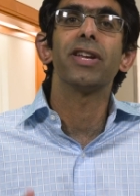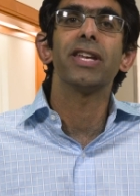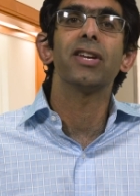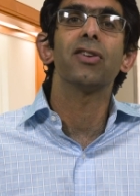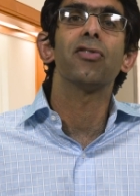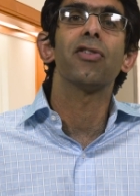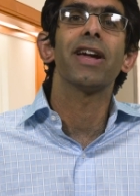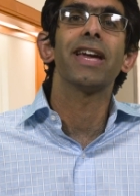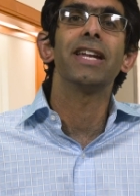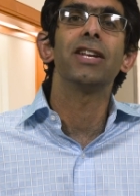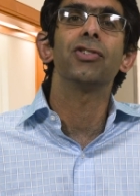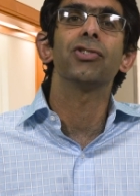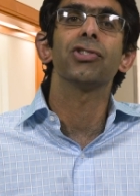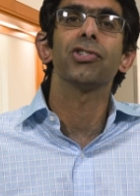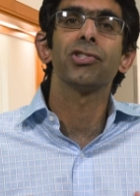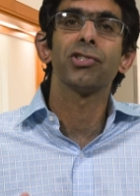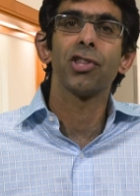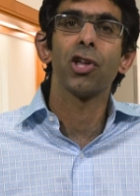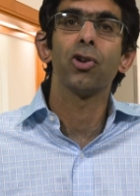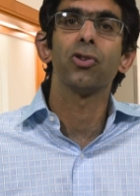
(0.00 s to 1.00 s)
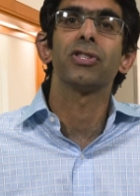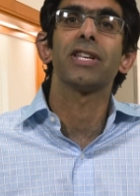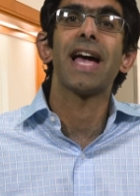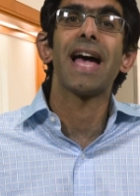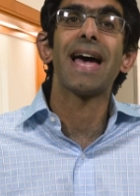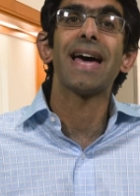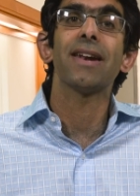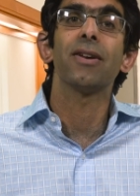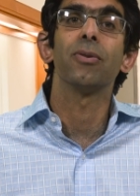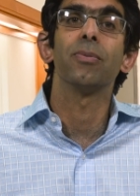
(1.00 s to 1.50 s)
rearranges those
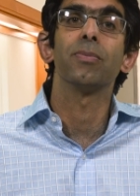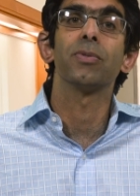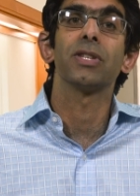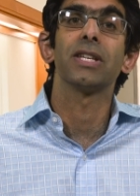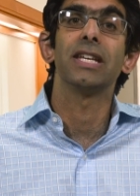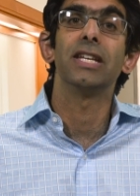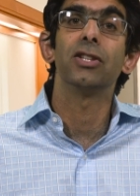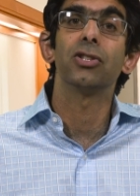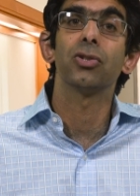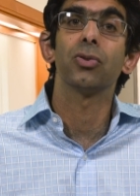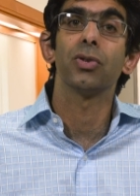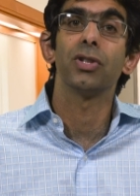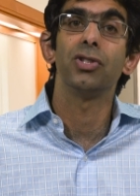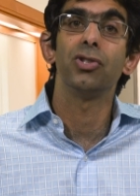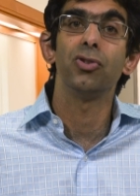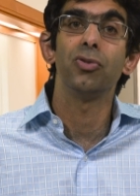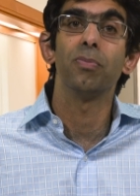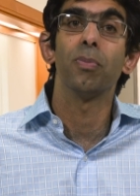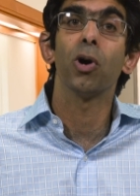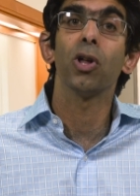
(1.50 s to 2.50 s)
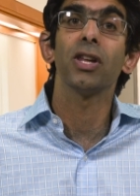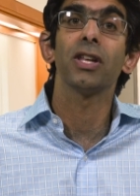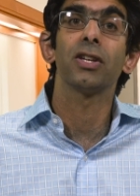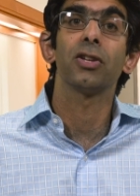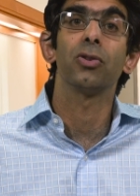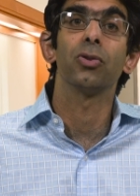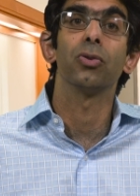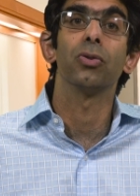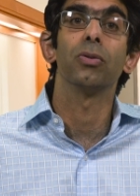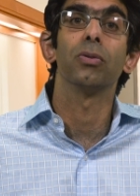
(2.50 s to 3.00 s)
atoms into a new
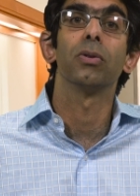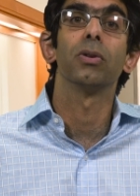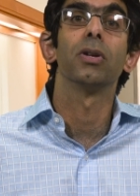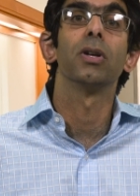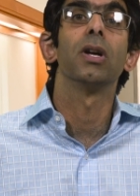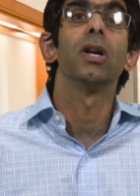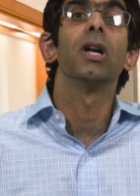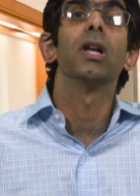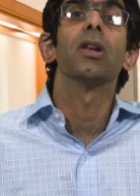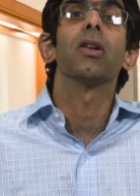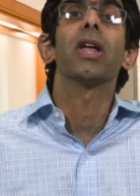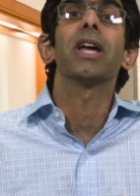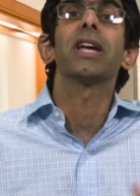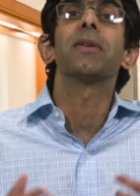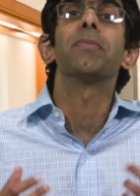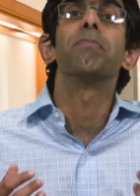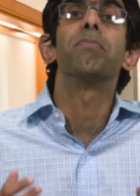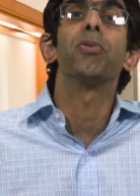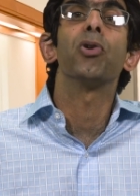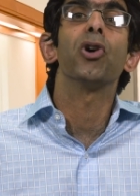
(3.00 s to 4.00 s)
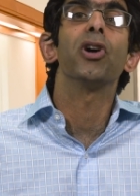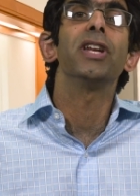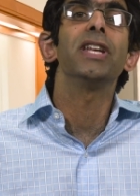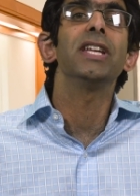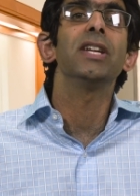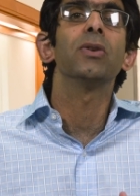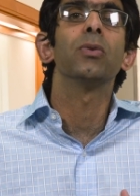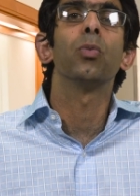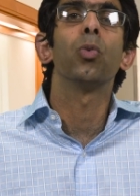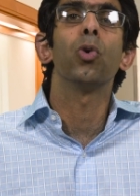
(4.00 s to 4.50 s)
molecule, like
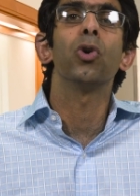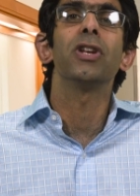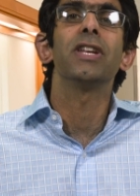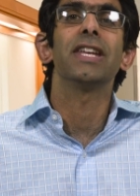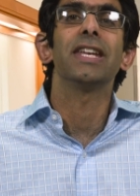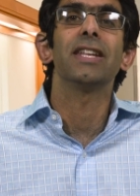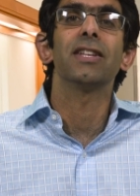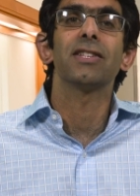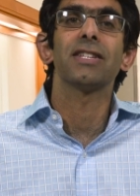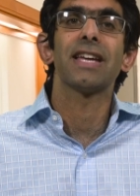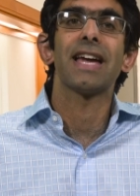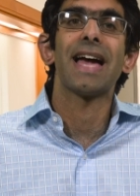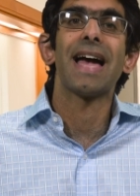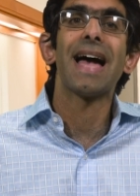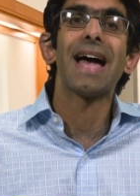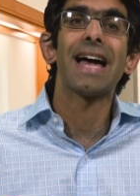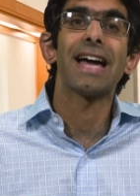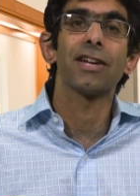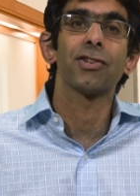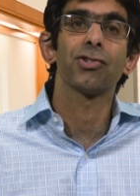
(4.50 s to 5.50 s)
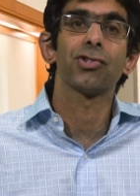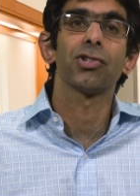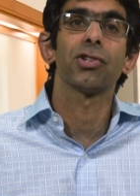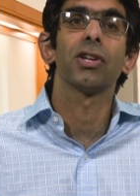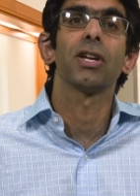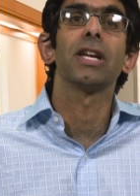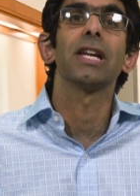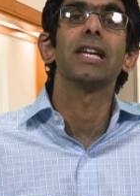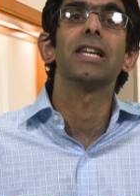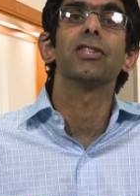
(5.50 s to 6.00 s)
burning wood into ash,
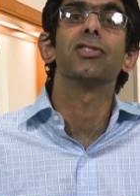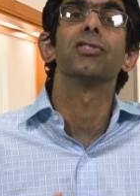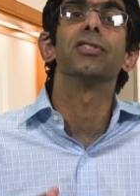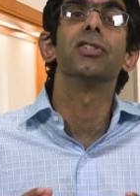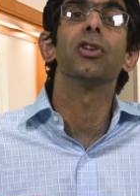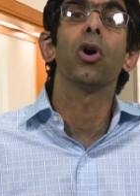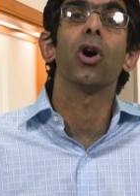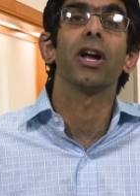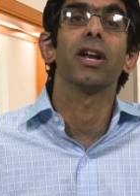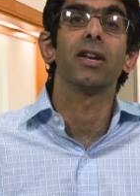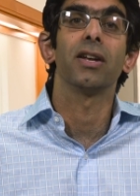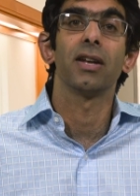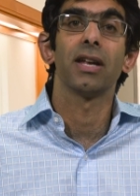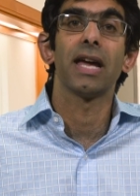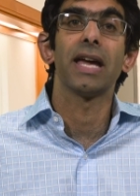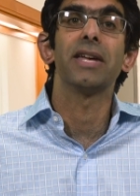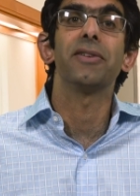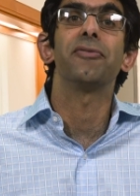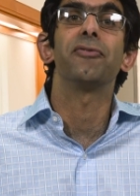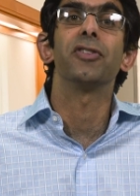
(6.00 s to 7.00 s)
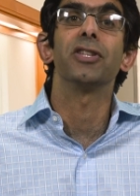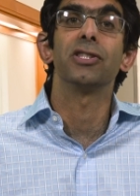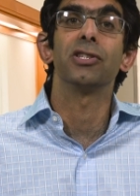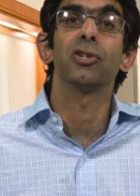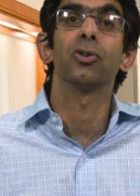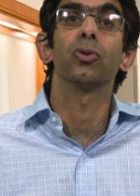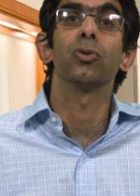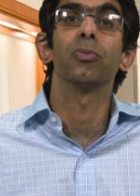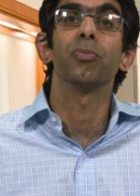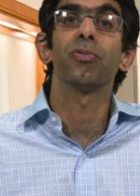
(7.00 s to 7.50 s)
is not a
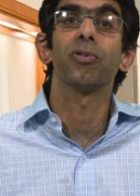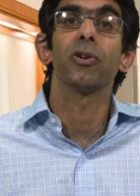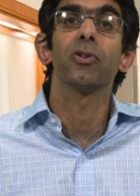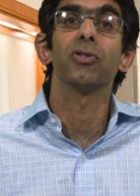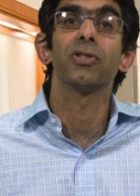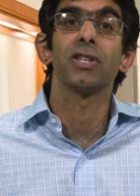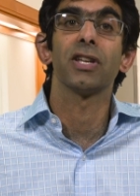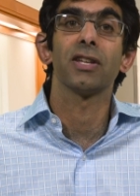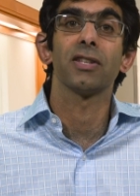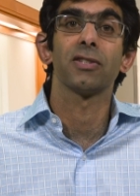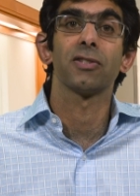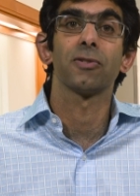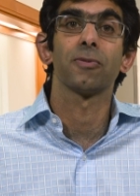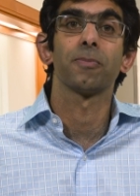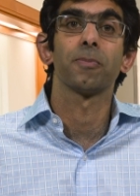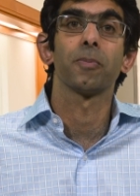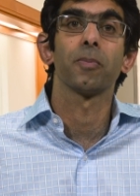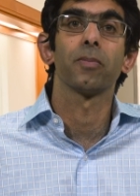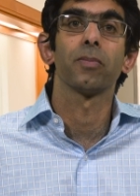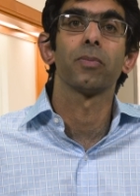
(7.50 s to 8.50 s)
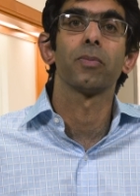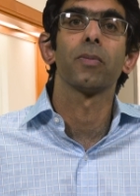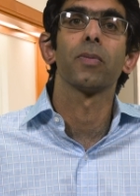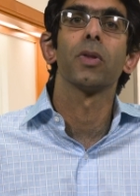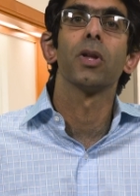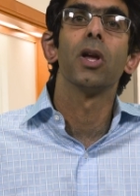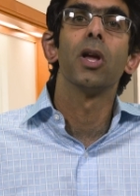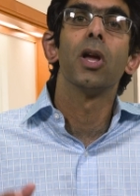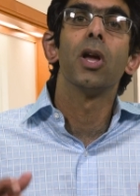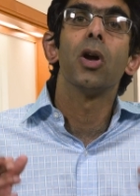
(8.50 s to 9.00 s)
physical process.
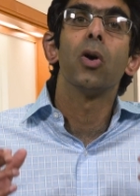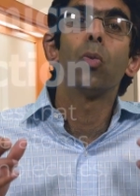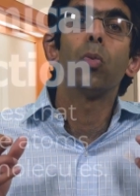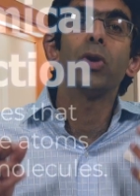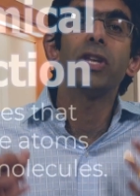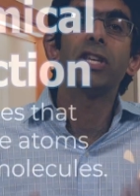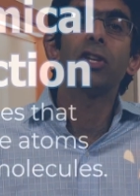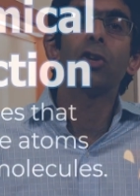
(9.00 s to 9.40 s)
We